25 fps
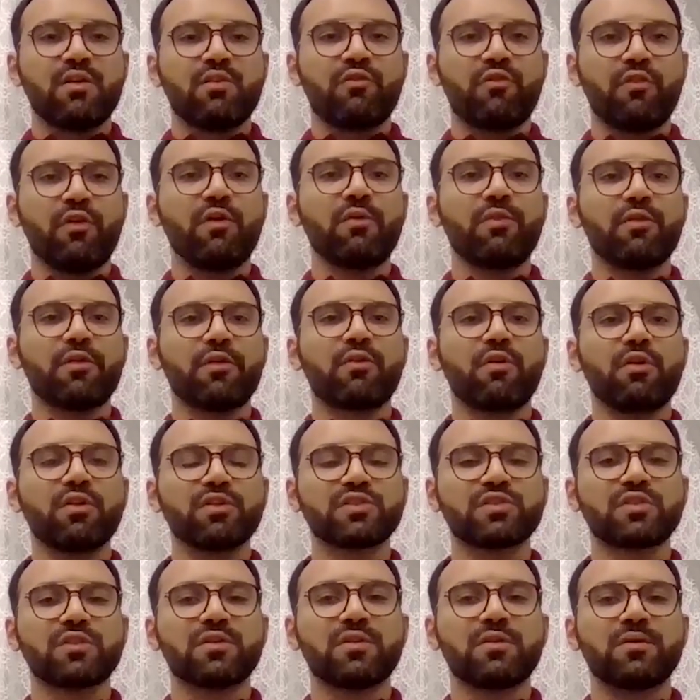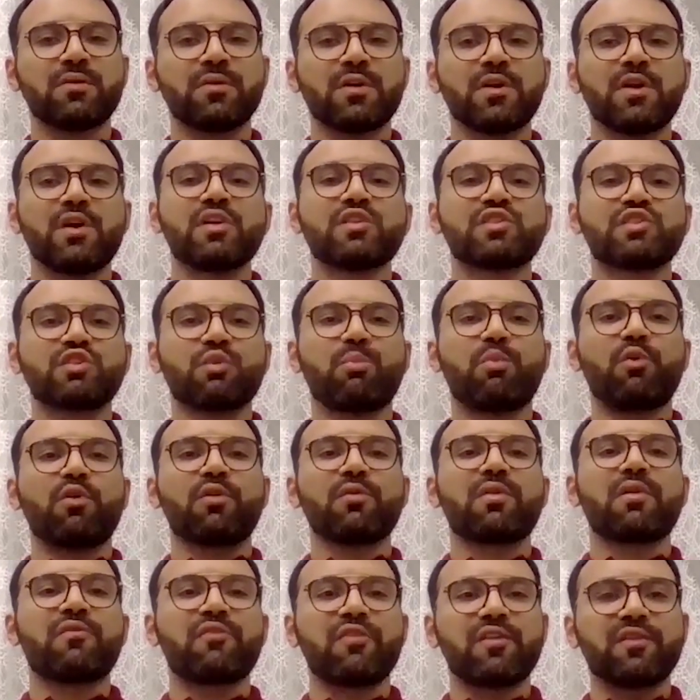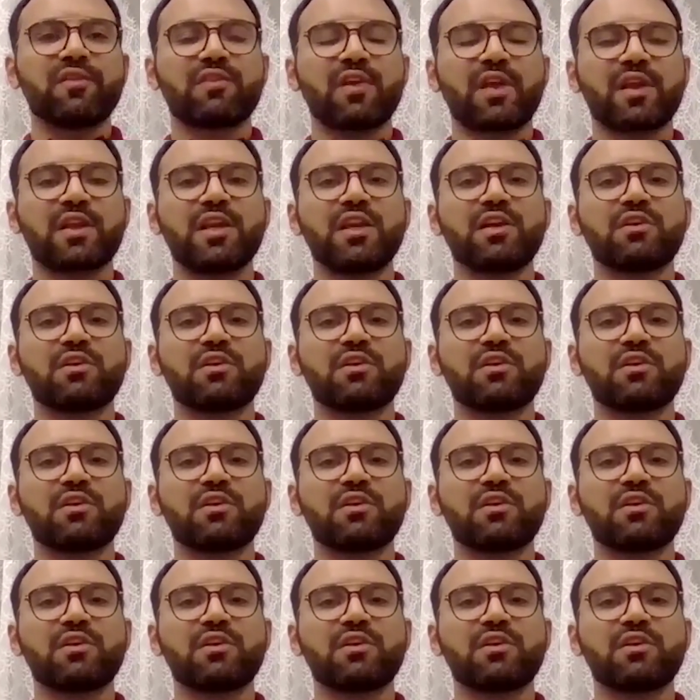further also support the fintech